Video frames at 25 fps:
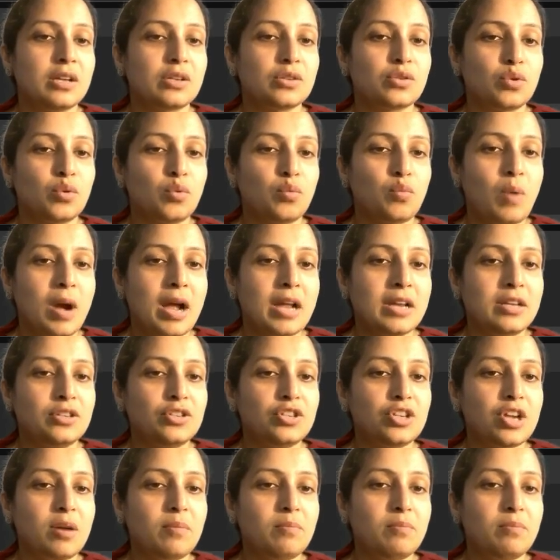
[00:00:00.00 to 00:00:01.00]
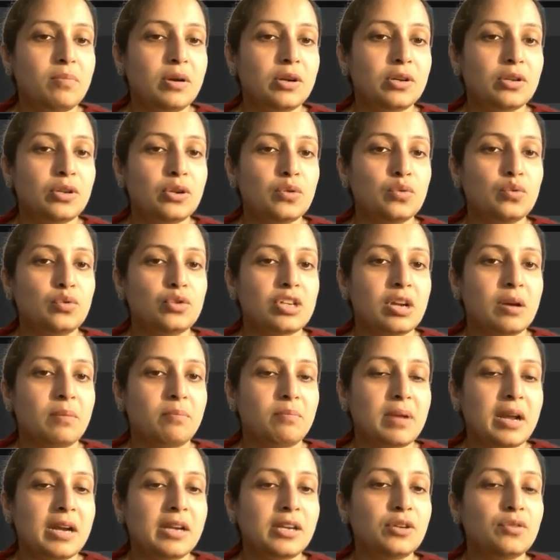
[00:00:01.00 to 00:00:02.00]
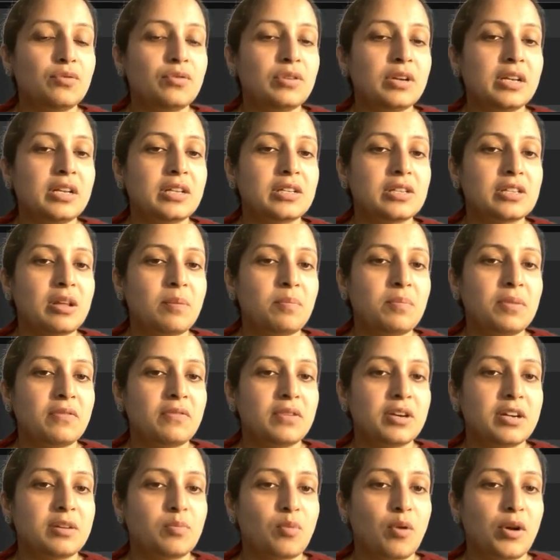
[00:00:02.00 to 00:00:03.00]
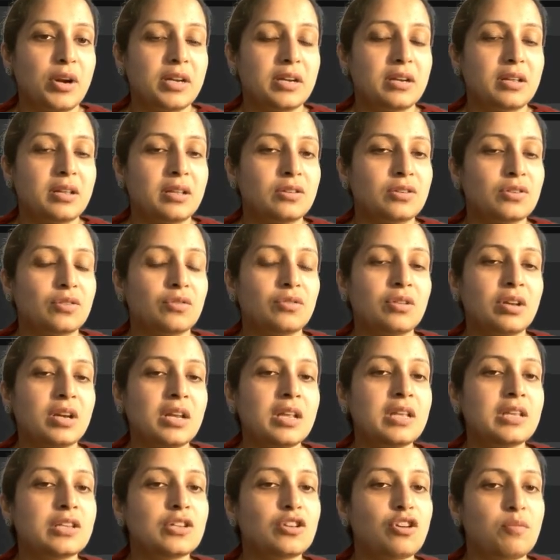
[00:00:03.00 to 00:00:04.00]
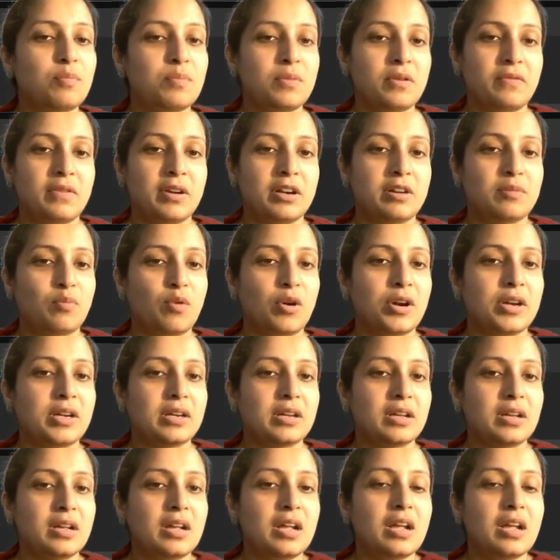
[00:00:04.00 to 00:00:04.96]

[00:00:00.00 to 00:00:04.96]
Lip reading: So 1 jump, 2 jump, and you reach the pivot point. So 3 is your pivot point.